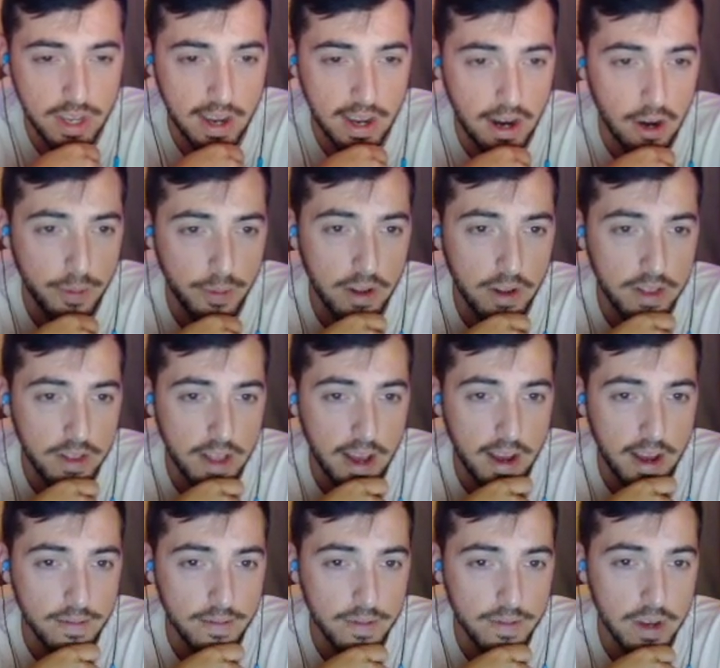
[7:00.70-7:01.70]
care about
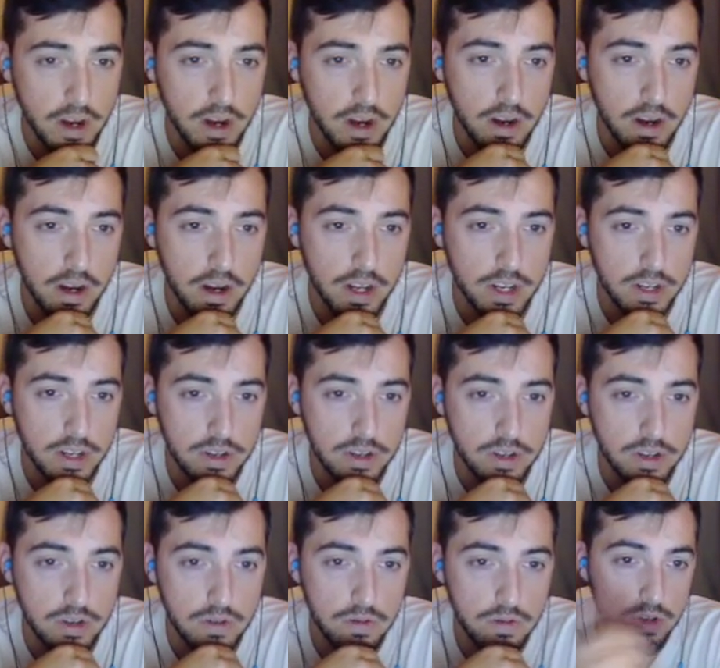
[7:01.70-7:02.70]
that. Uh,
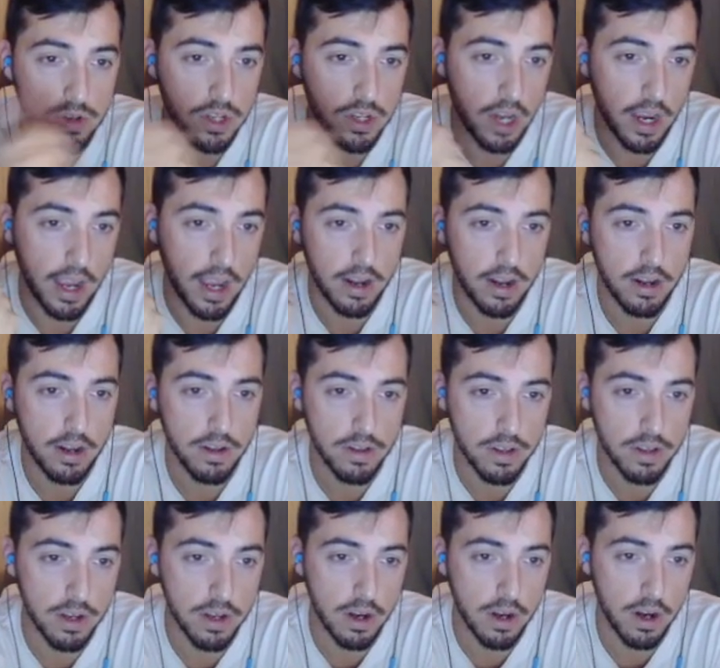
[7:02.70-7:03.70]

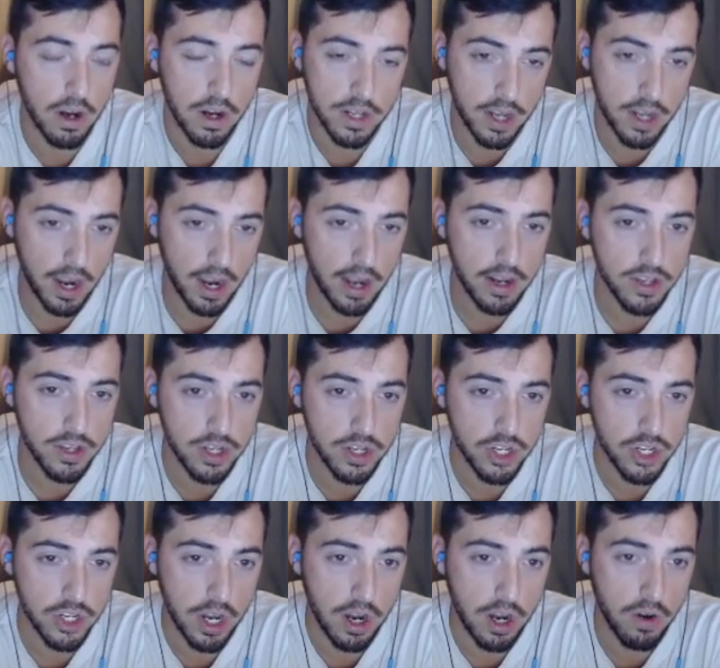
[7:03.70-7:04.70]
Diana, uh, Diana Xin
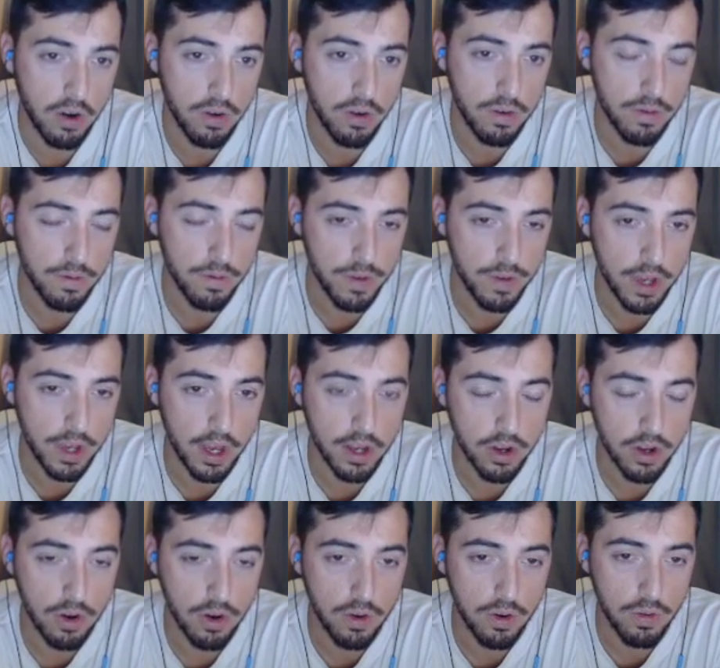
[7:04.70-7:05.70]
Zhao,
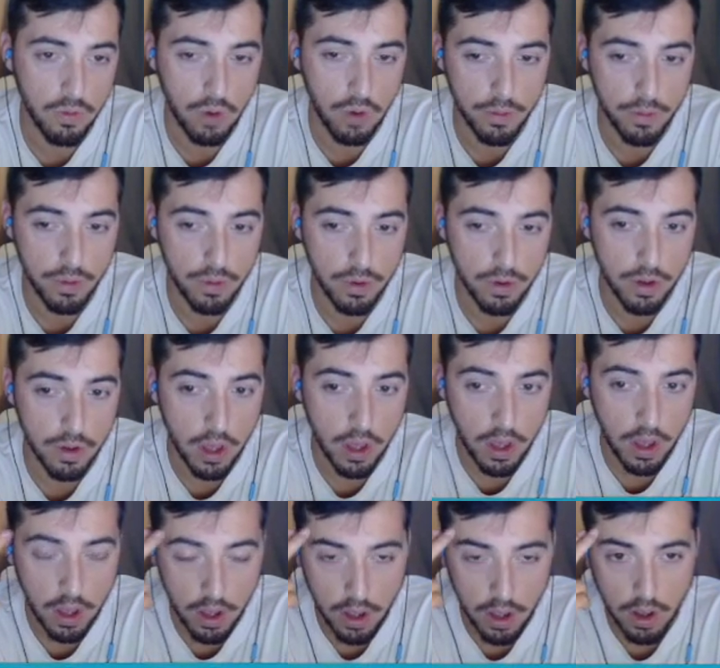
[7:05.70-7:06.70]
Viego, Rumble.
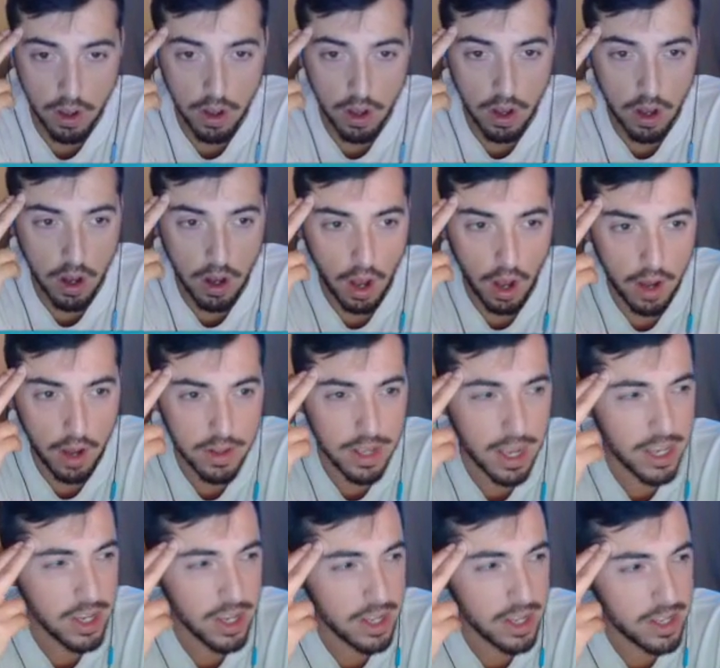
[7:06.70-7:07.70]
Uh,
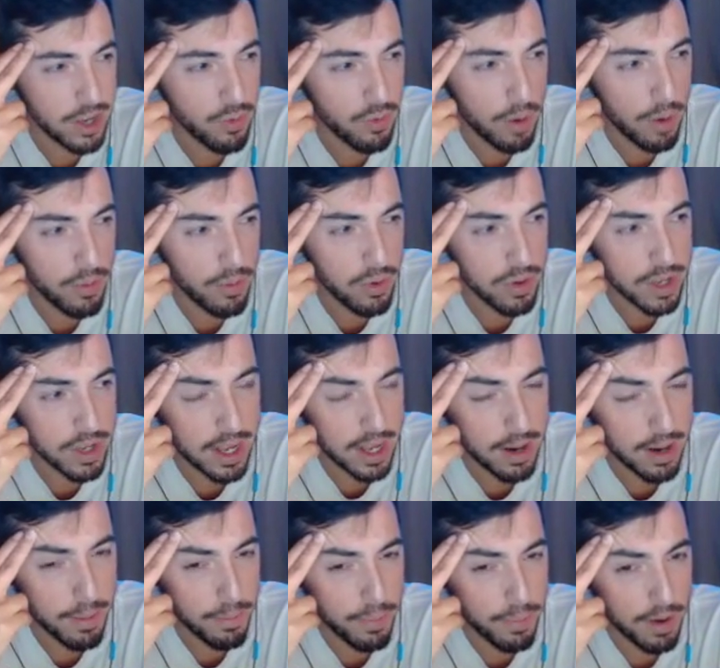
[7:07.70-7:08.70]
did Rumble get
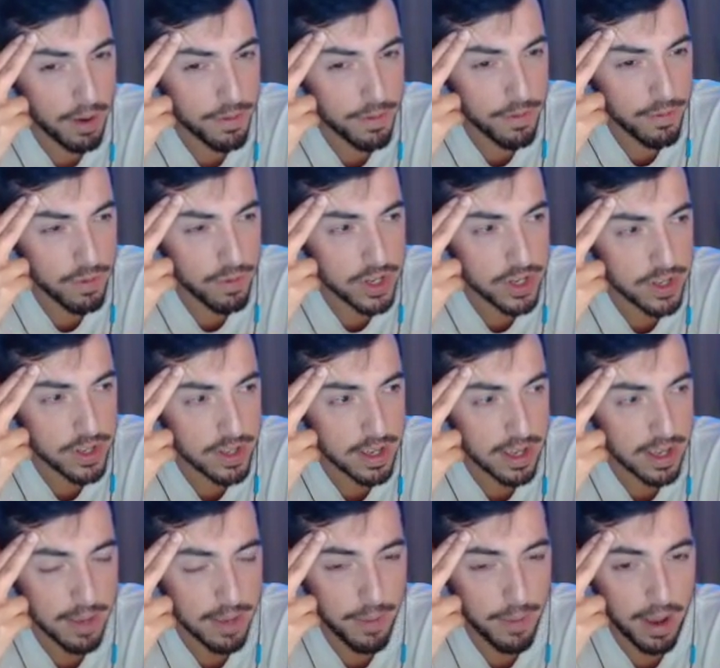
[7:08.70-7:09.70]
a buff recently?
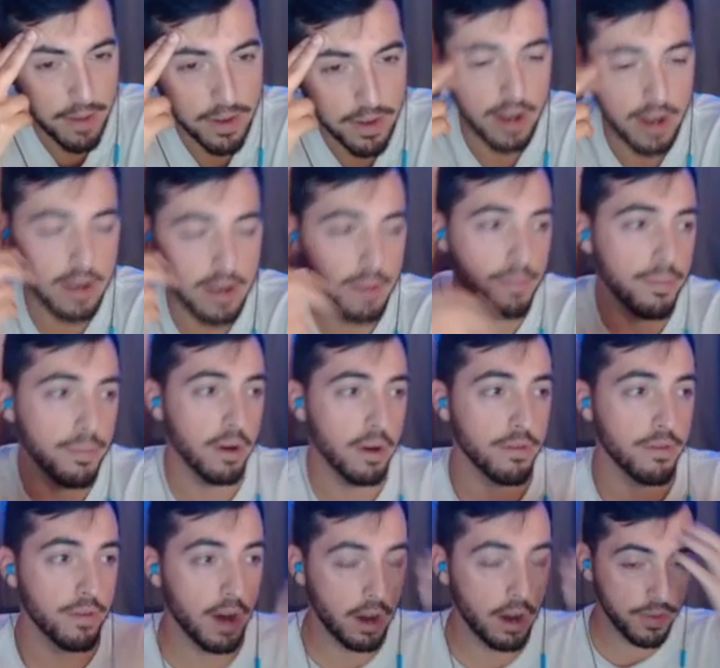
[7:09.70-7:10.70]
He may have gotten a
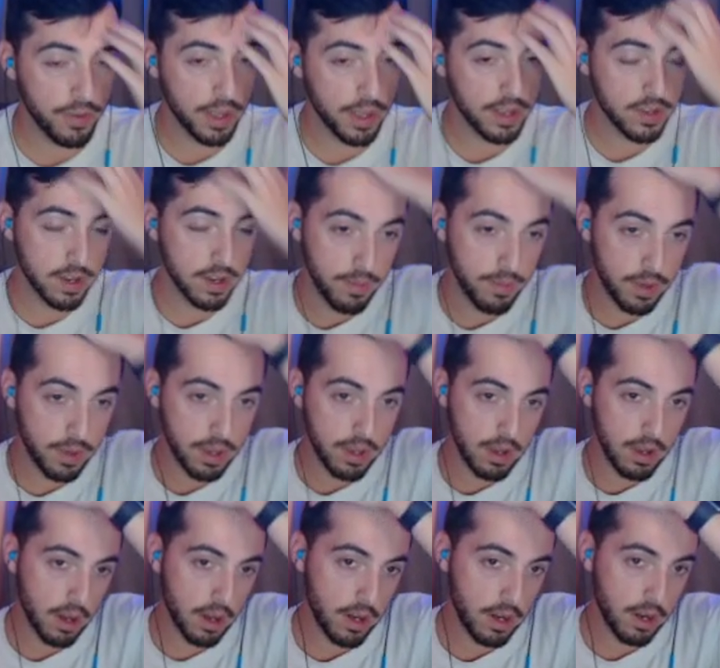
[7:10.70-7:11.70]
buff. I don't think it's going to be
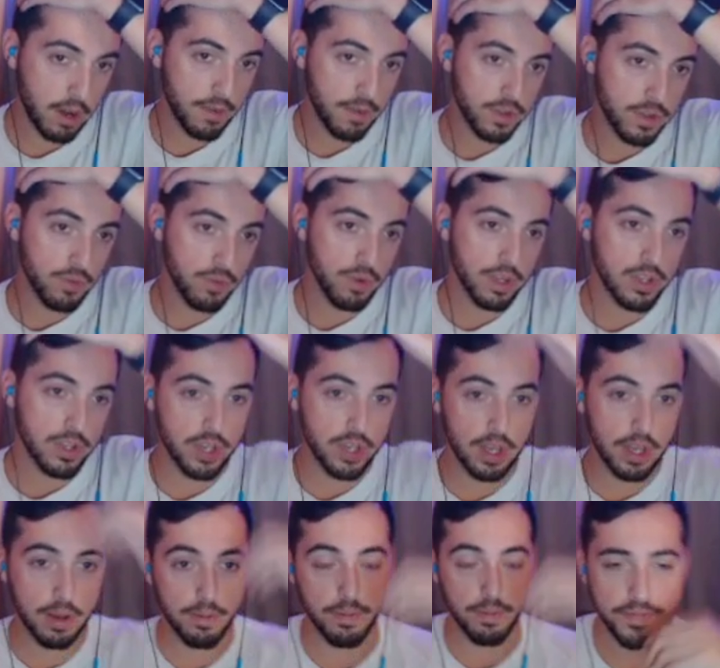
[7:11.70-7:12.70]
enough to really see
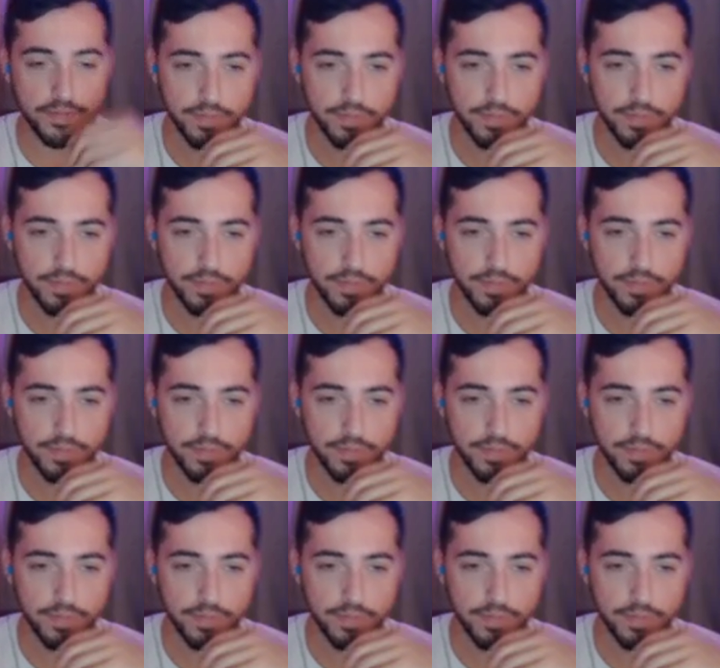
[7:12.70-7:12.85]
him